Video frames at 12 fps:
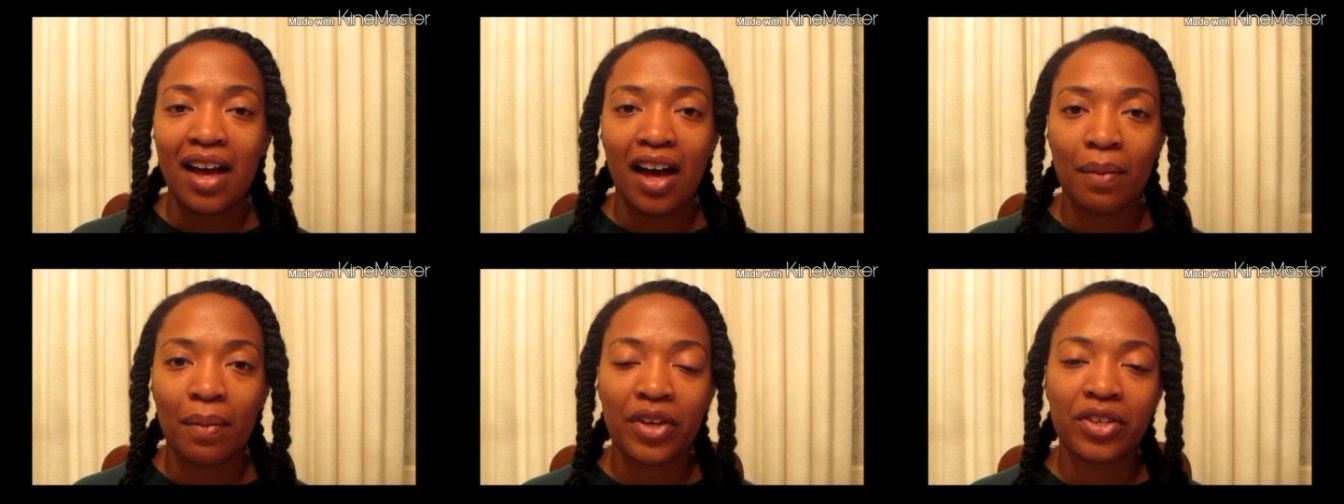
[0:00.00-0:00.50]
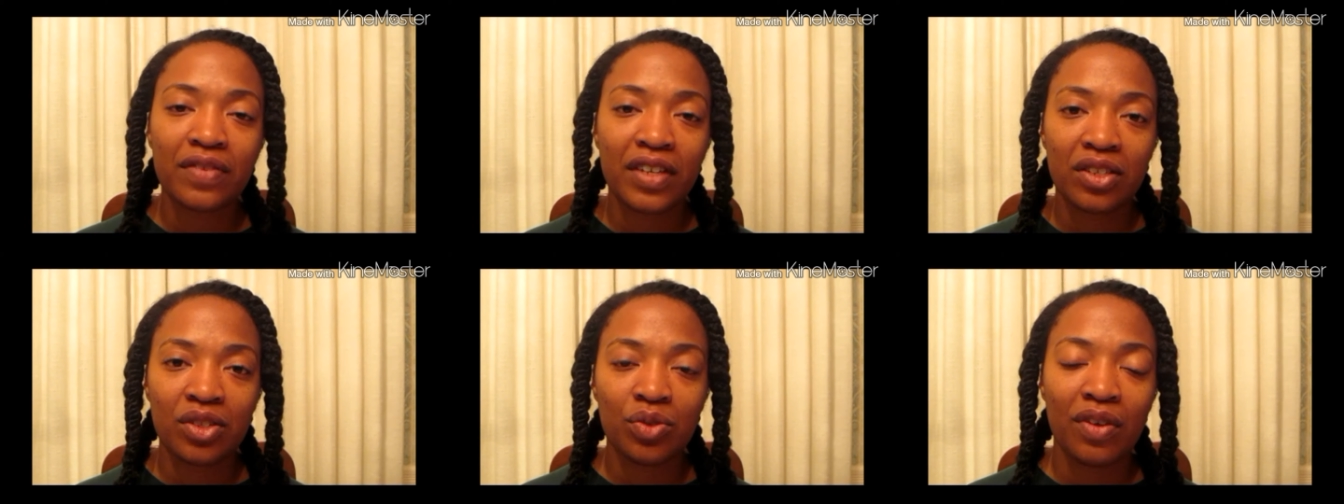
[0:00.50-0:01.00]
Um, those of
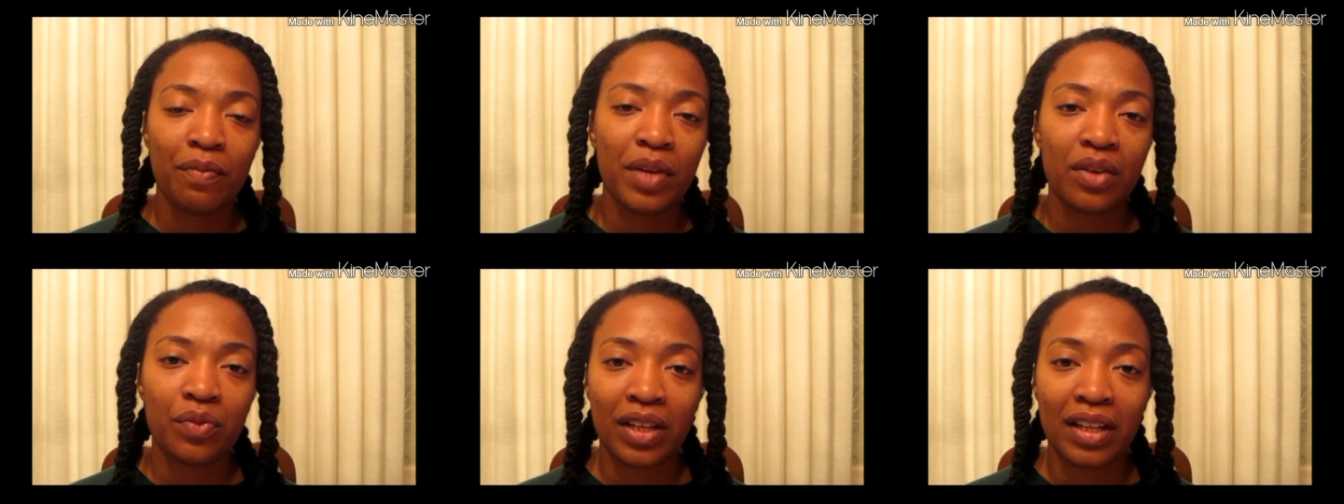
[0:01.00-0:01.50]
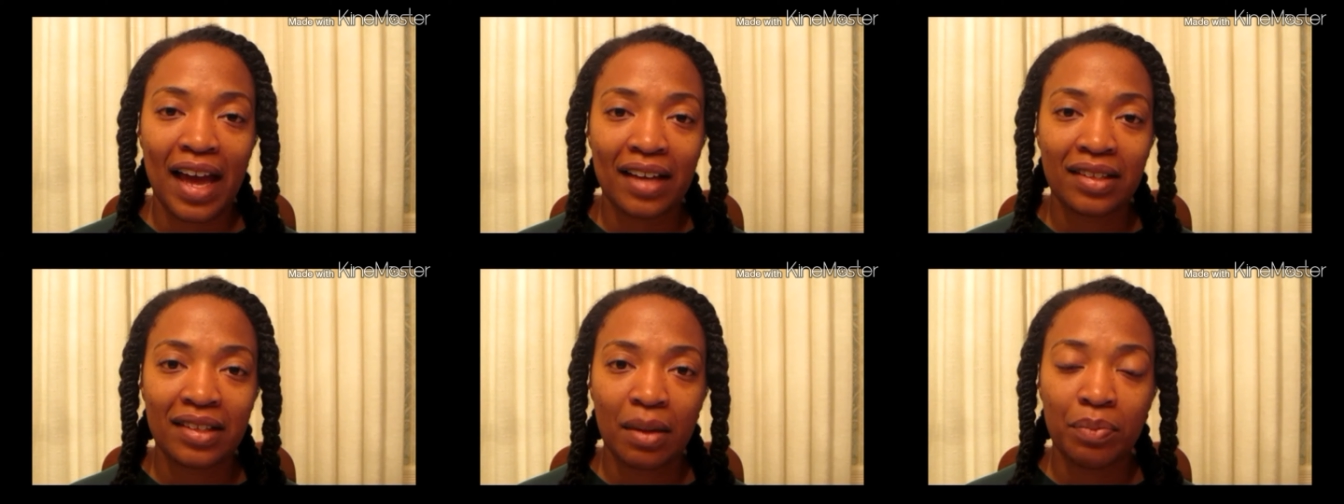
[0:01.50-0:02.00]
us who have been
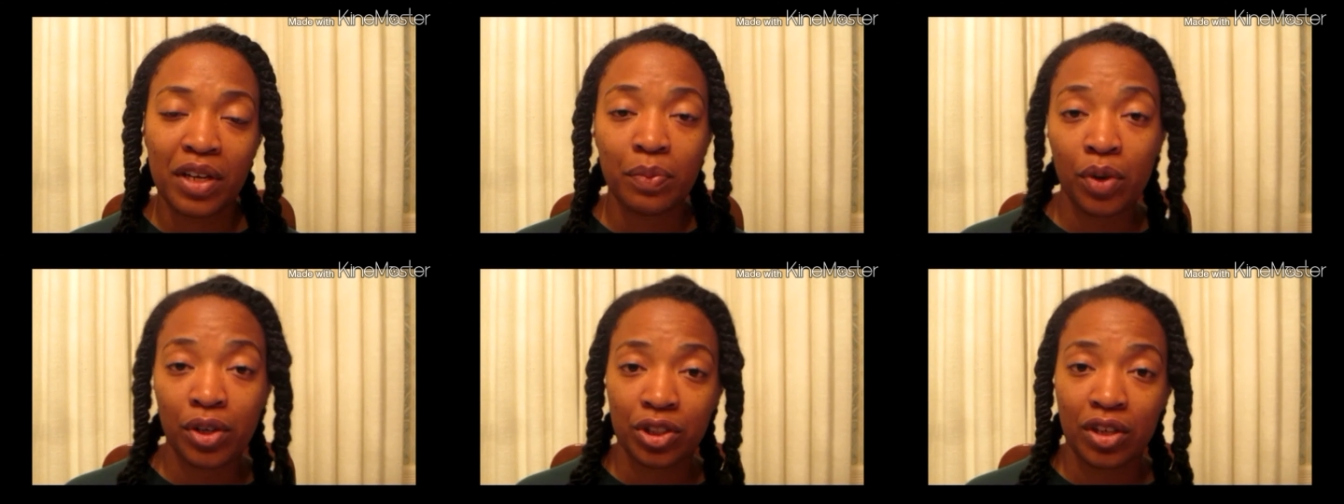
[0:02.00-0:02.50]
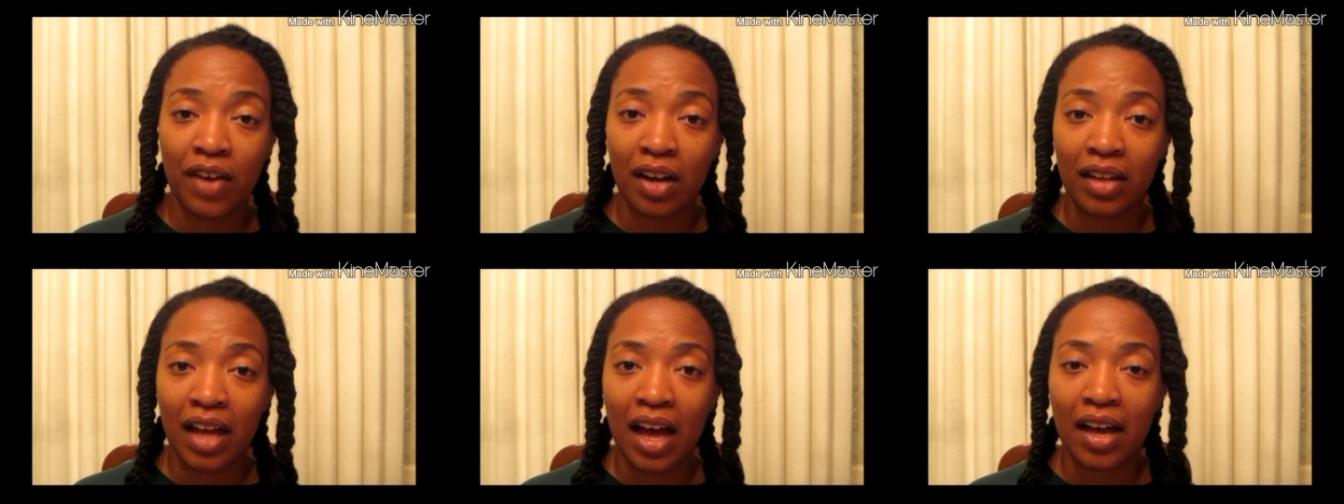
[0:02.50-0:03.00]
relaxed a big portion of
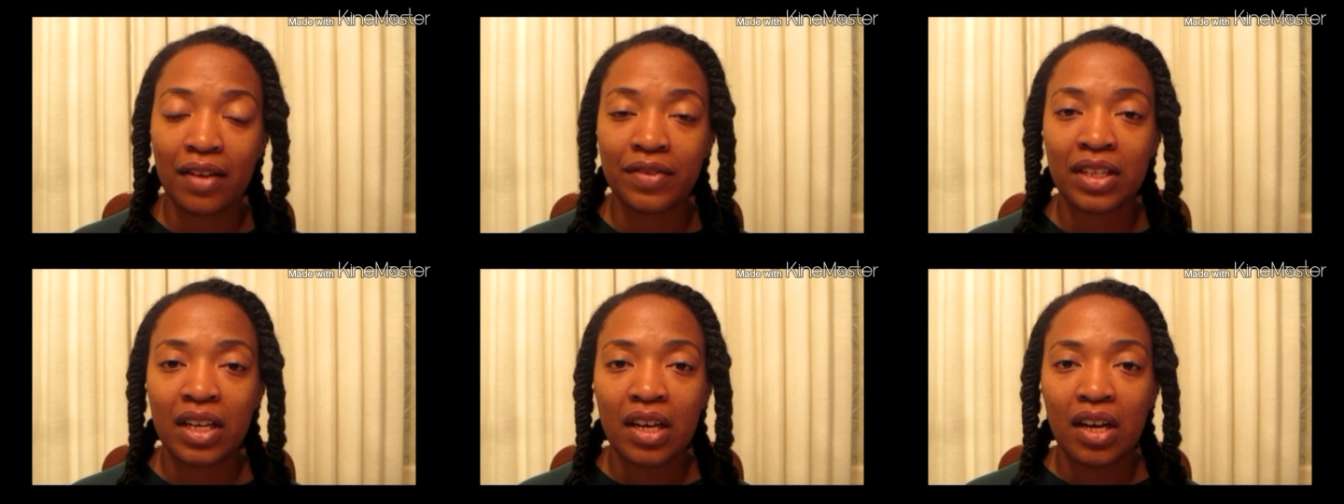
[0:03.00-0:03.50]
our lives,